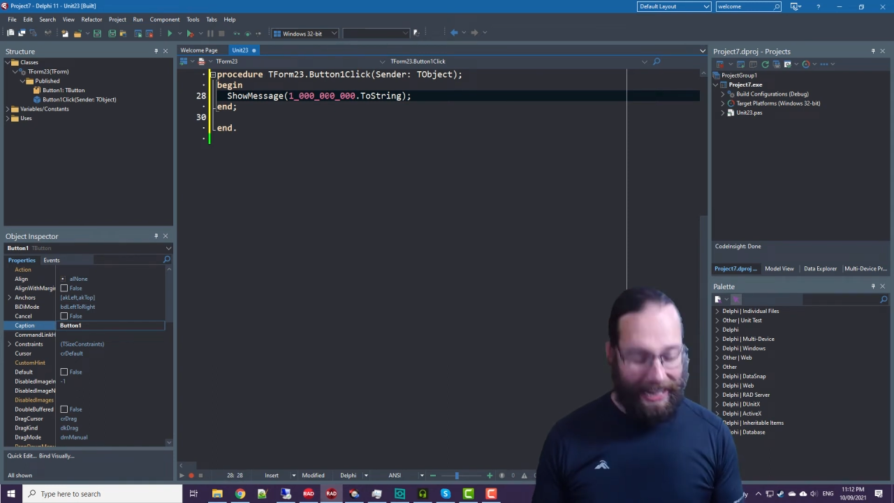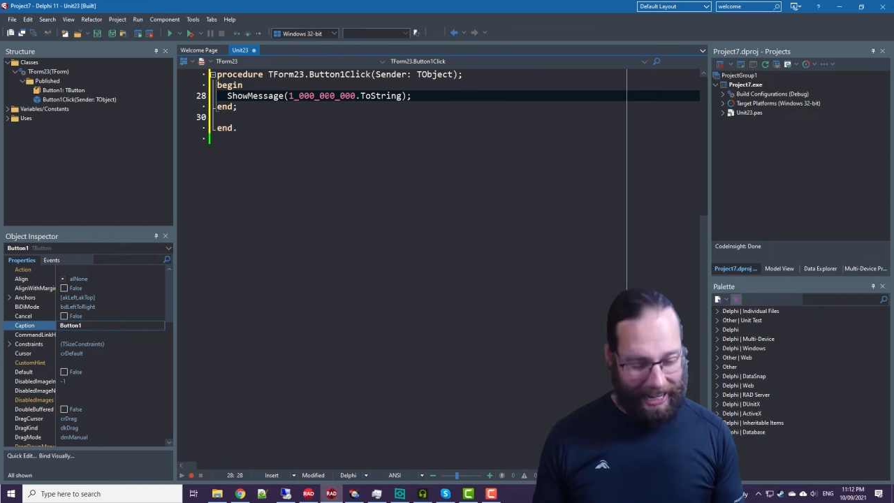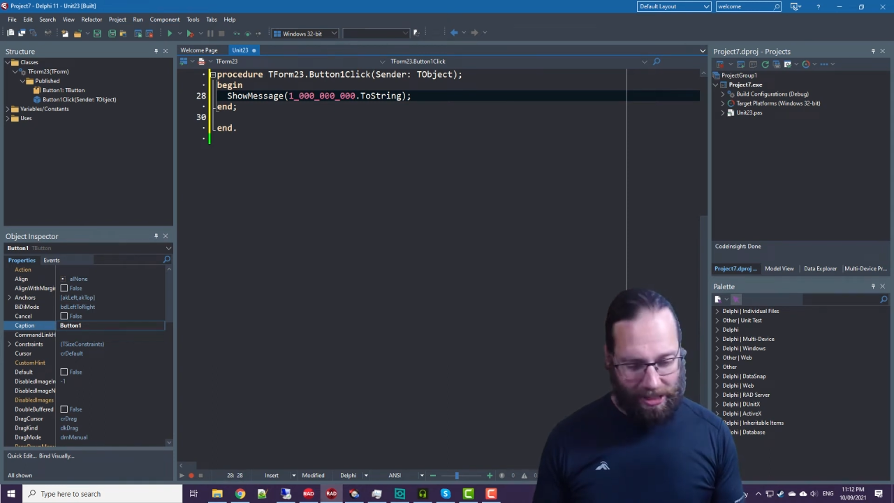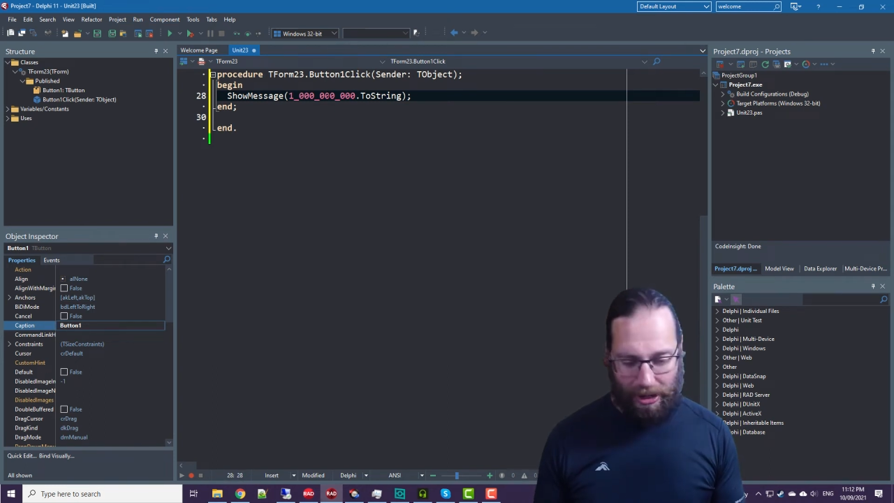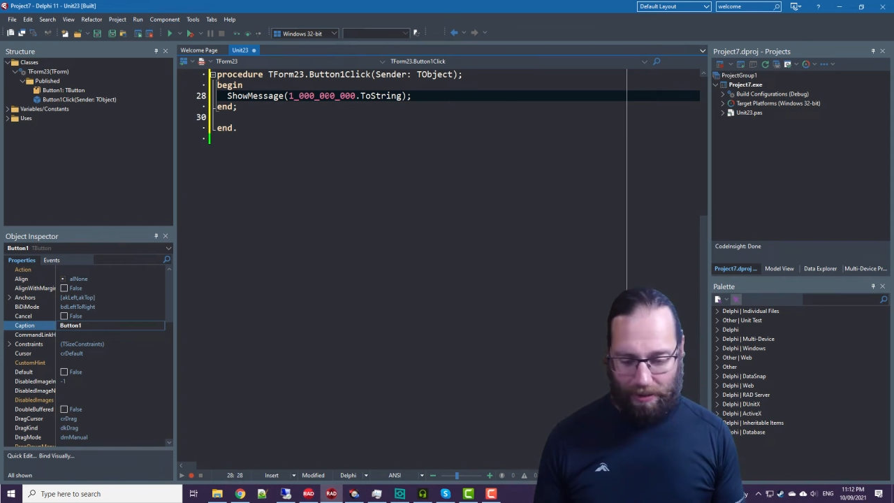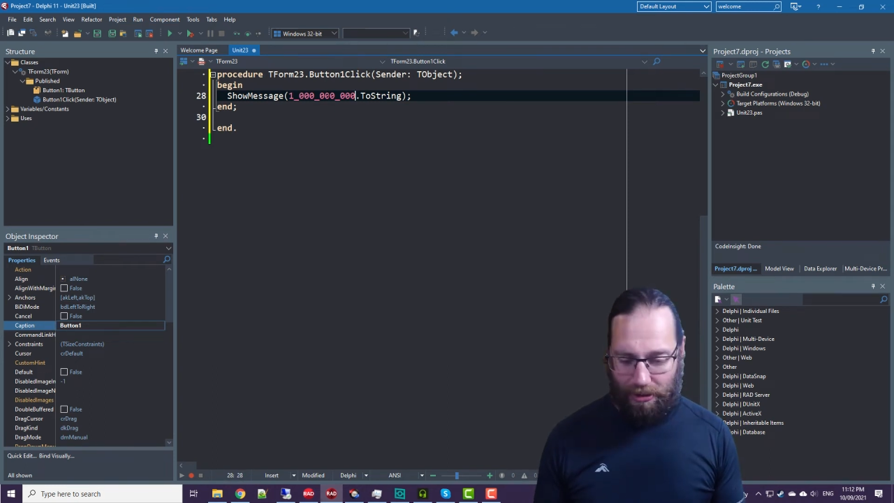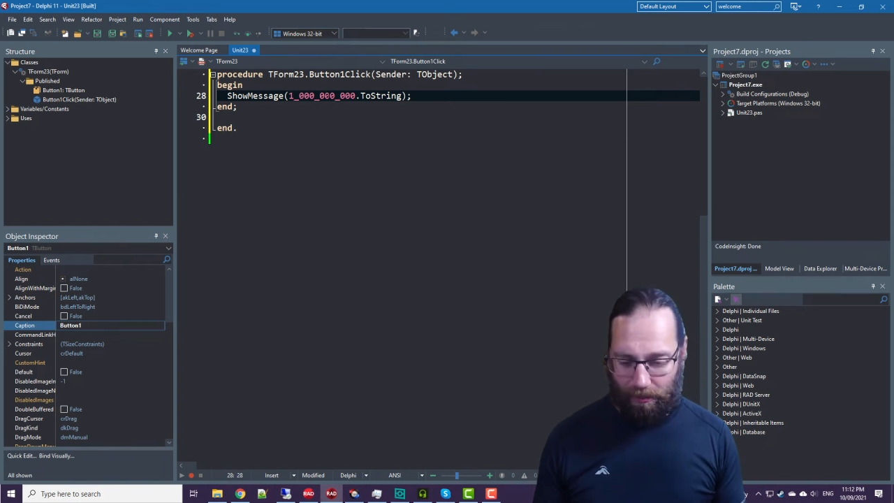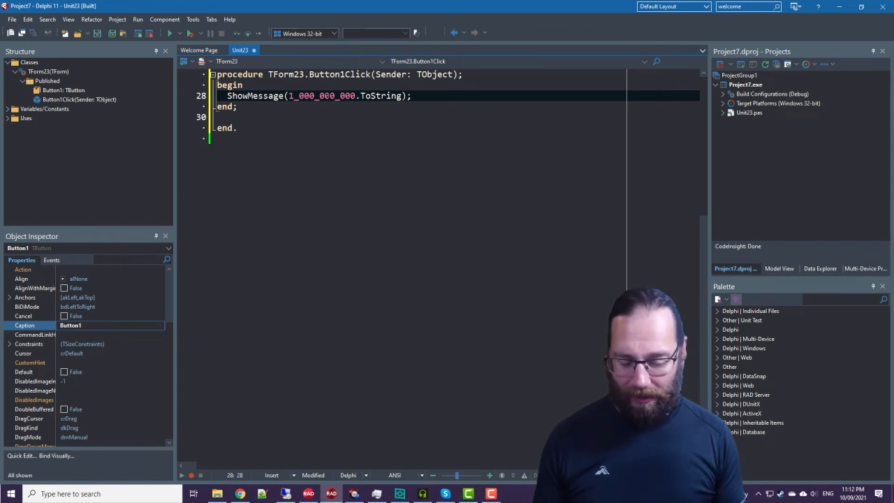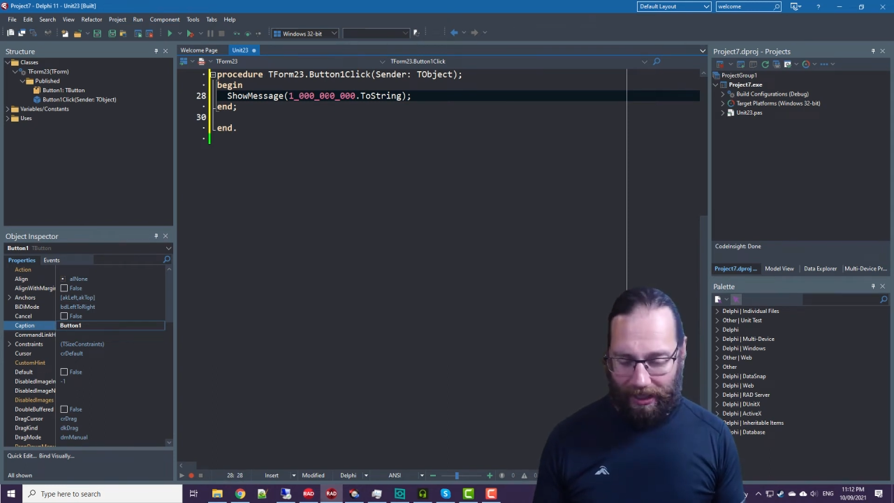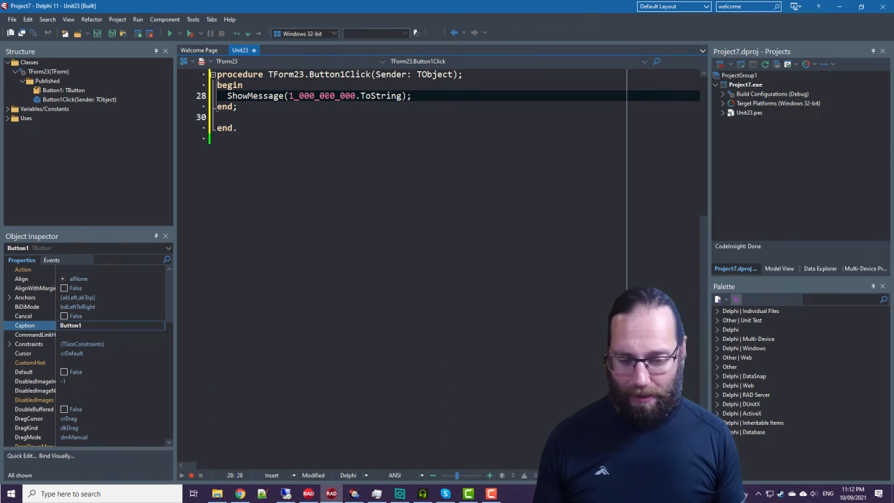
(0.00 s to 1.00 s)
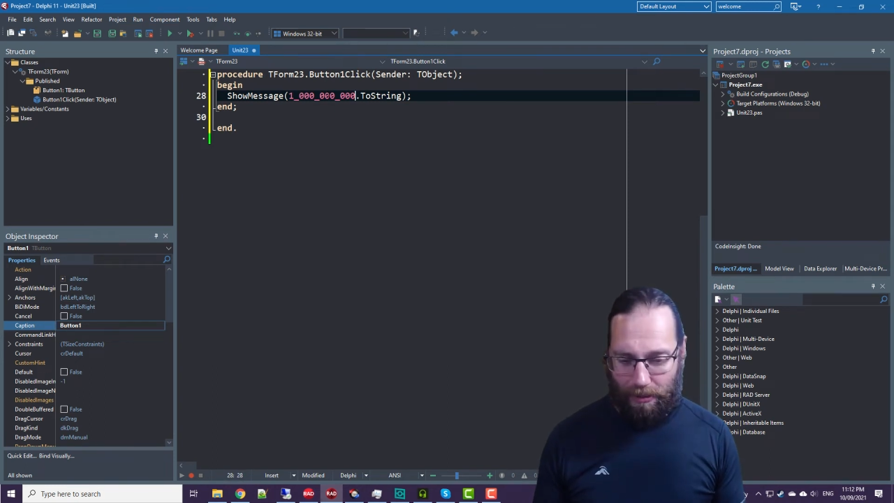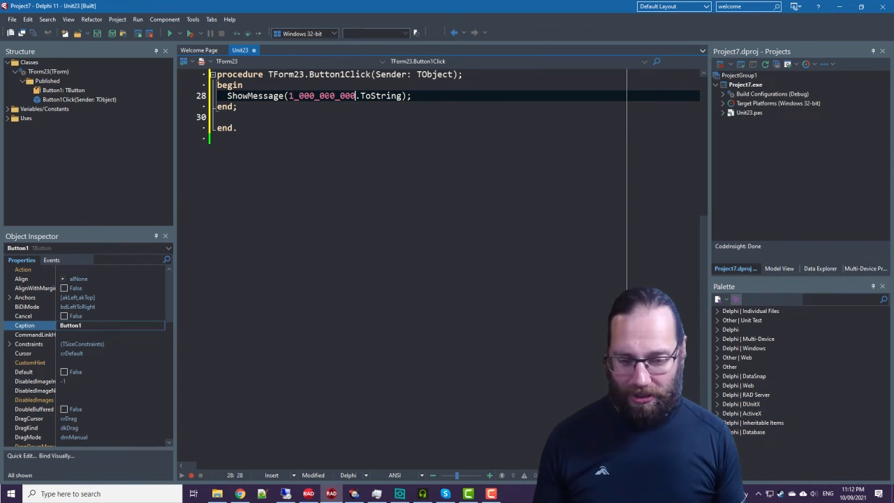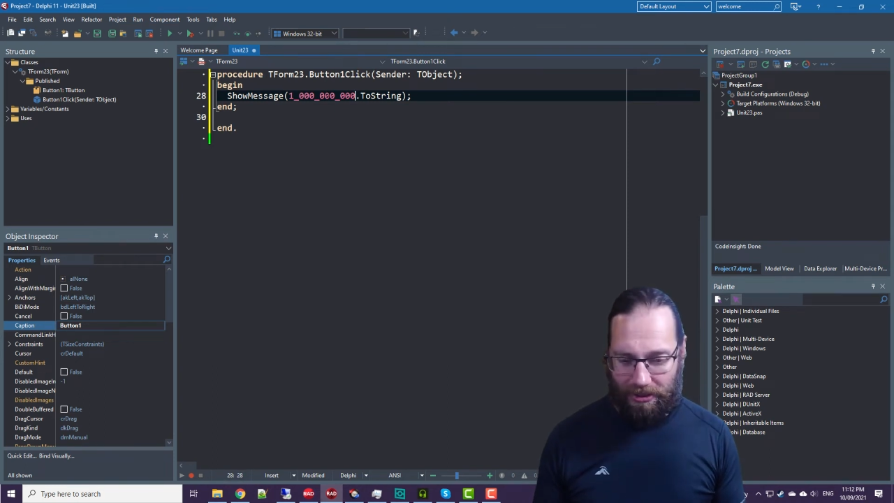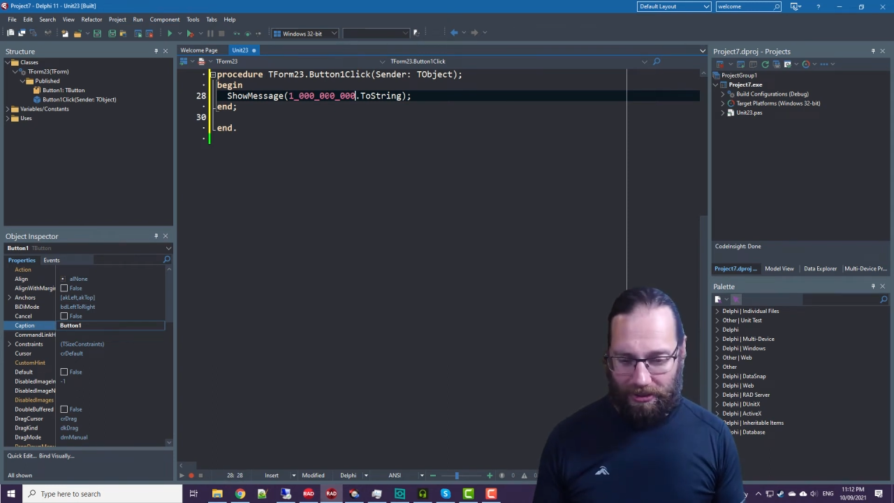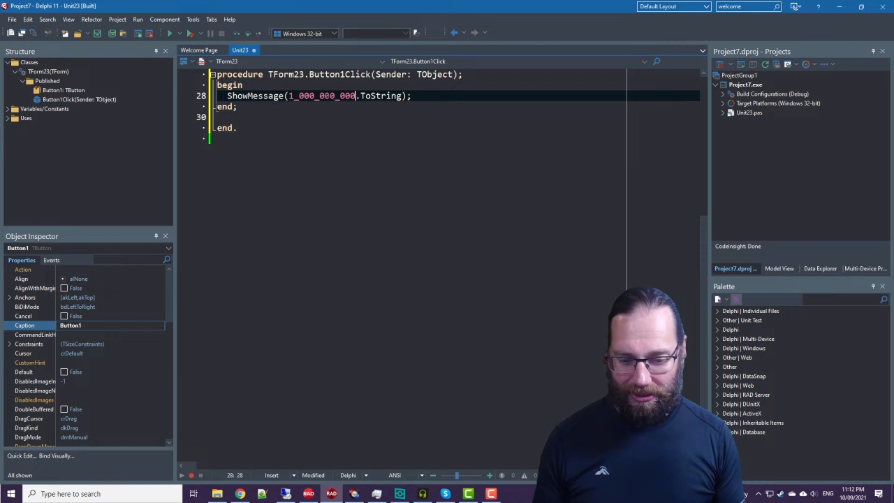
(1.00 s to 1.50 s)
and sometimes
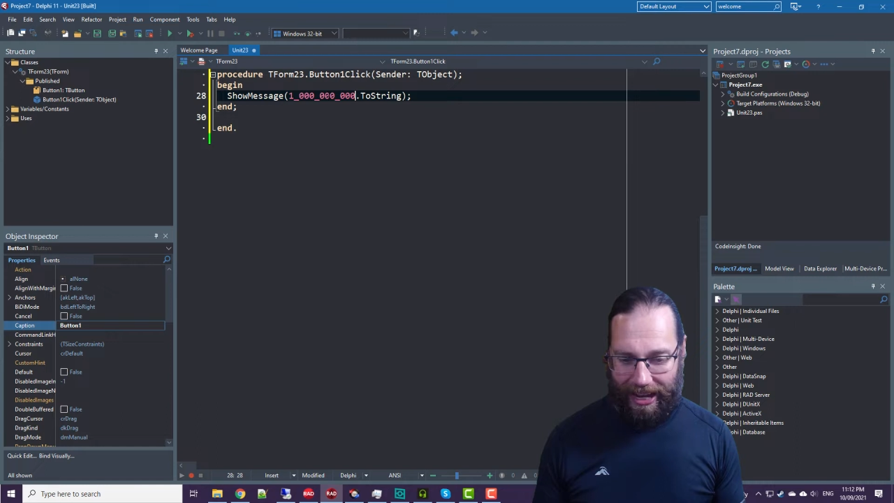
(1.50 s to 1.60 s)
numbers